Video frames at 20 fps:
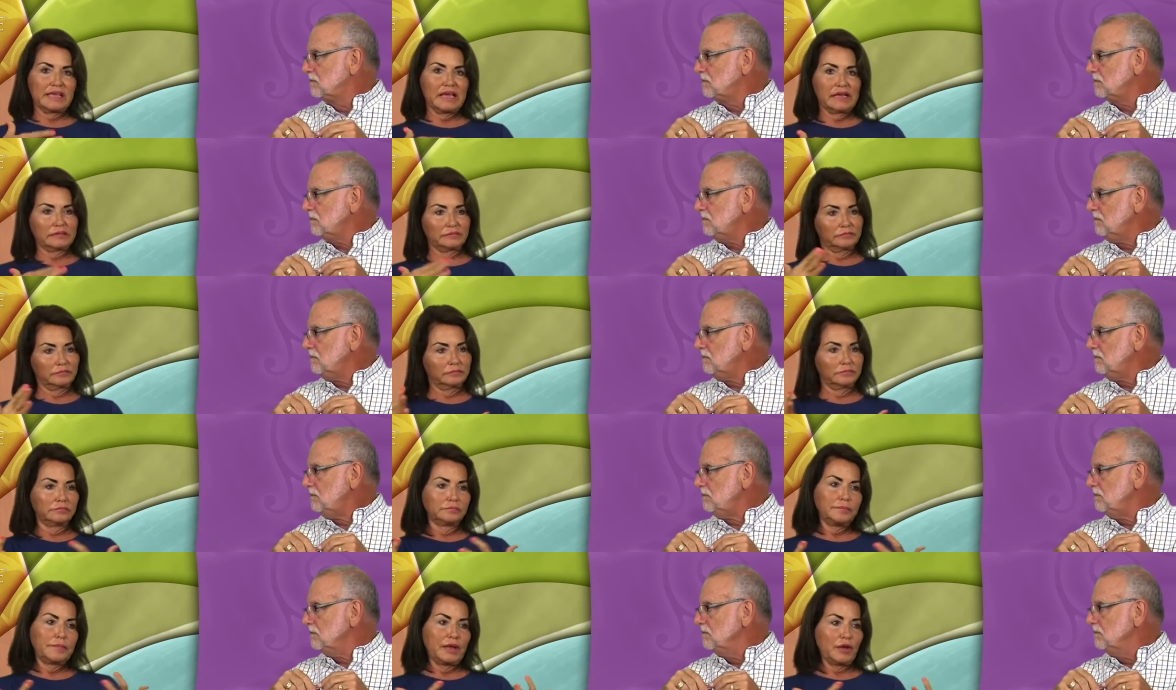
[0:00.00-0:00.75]
Speaker 1: that
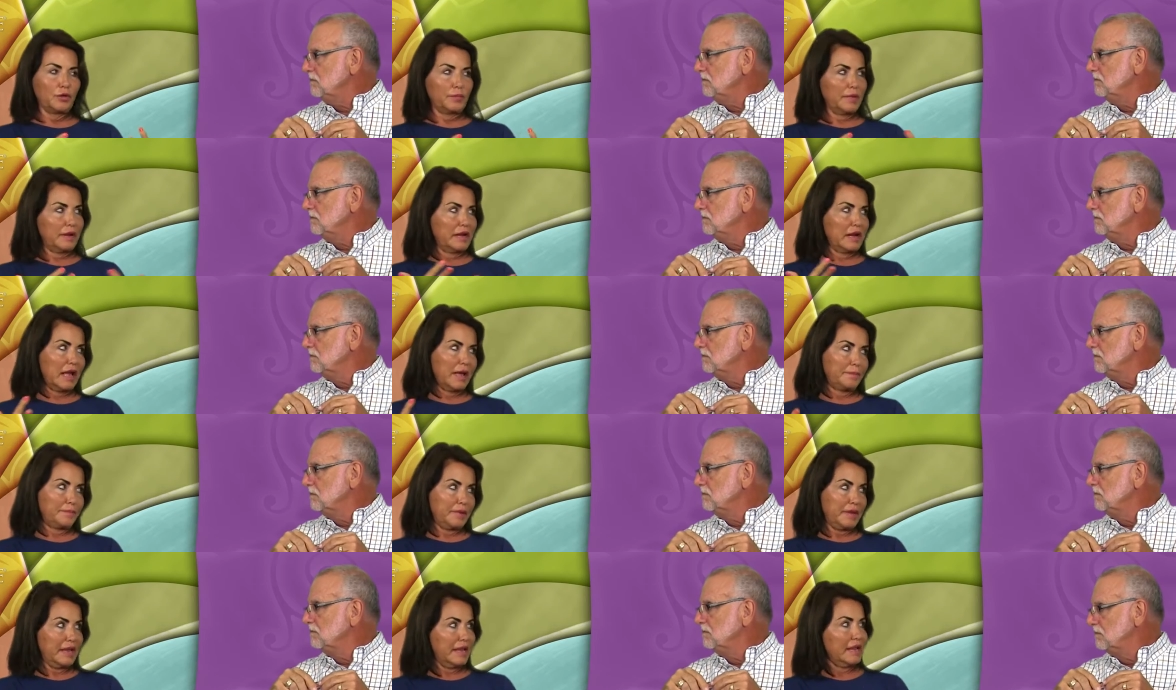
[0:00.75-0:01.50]
may or may
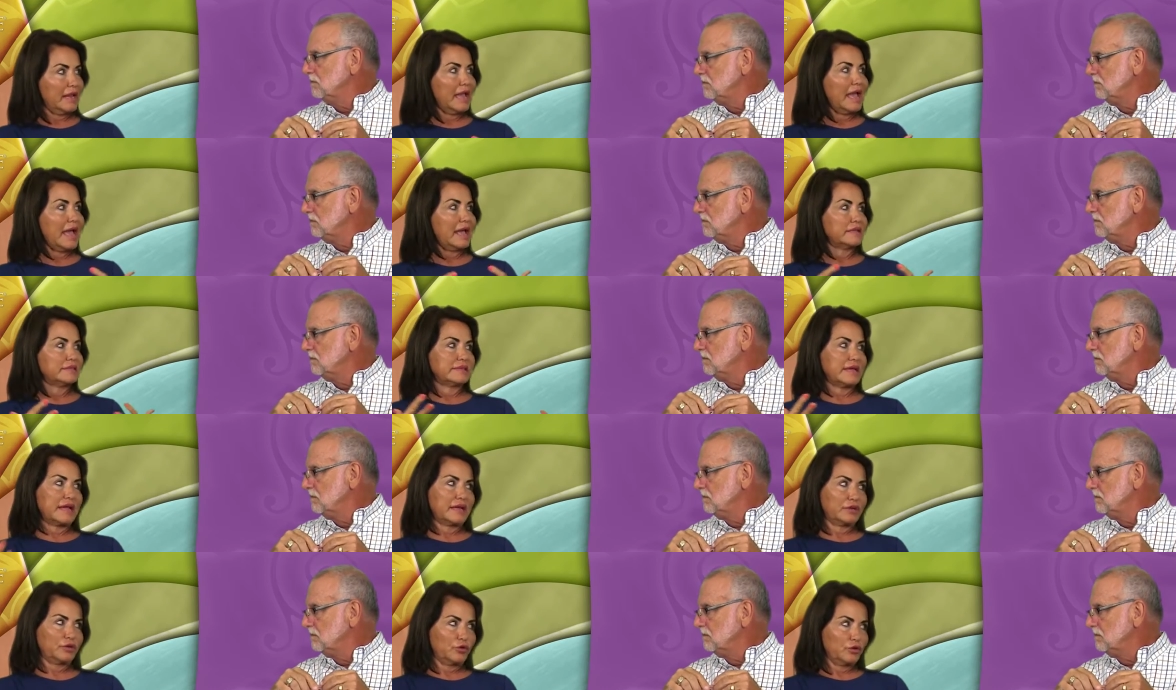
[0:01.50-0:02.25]
not be as
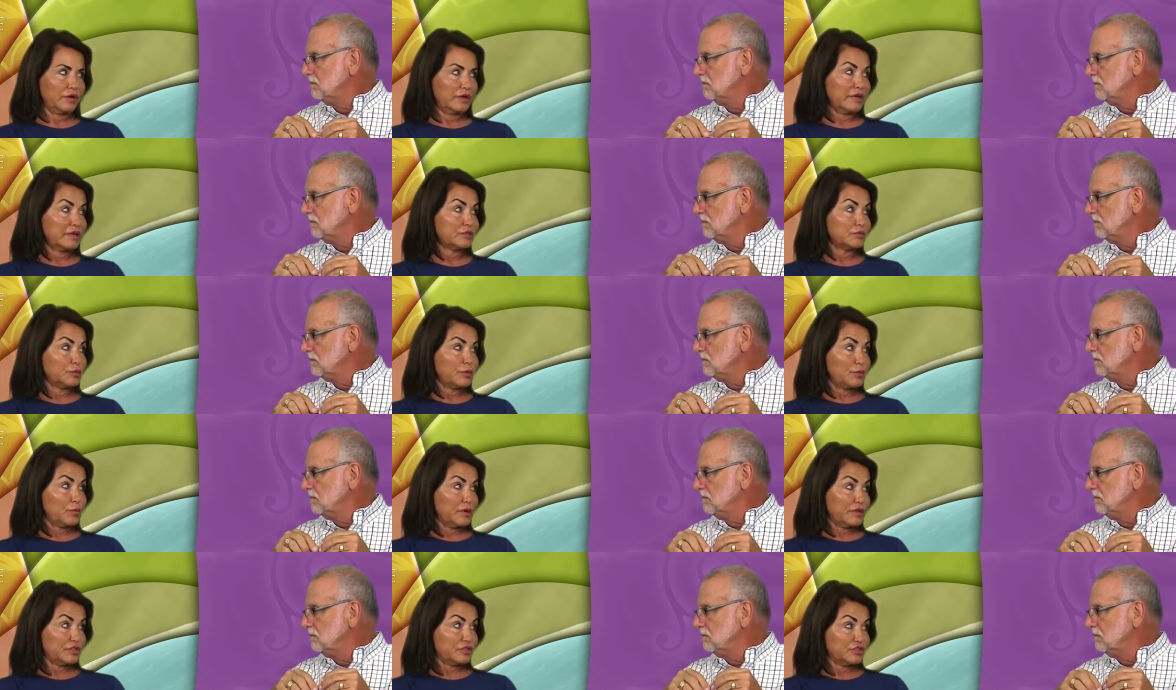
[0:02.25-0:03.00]
accurate as we
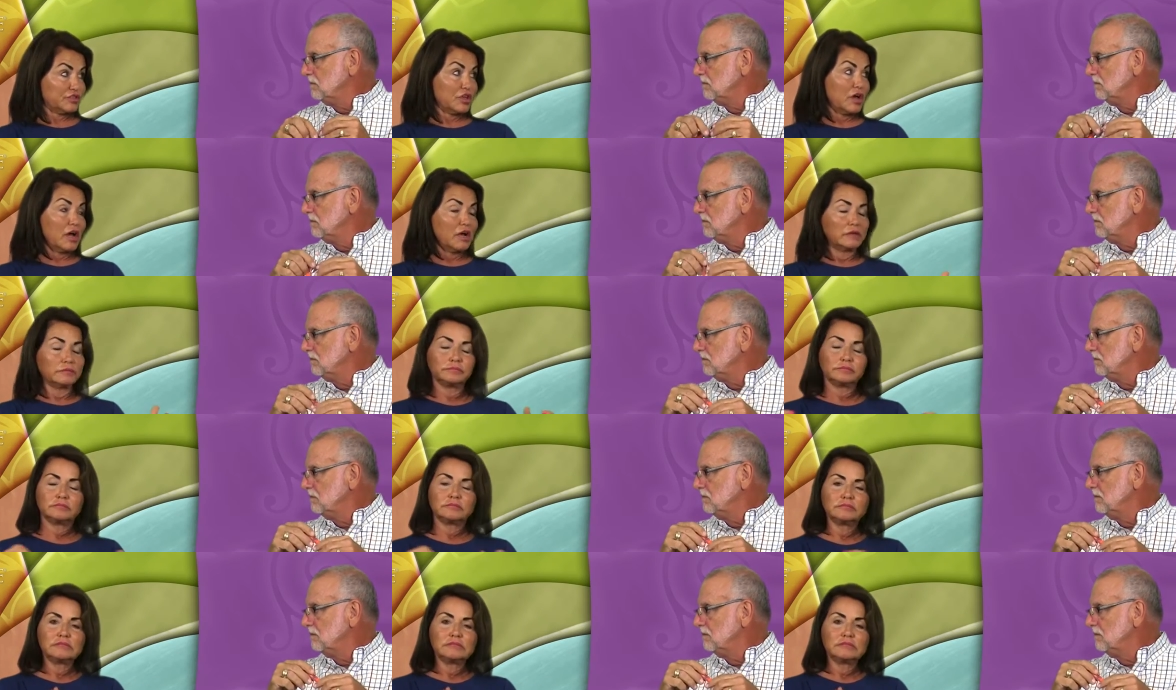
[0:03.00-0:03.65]
once thought.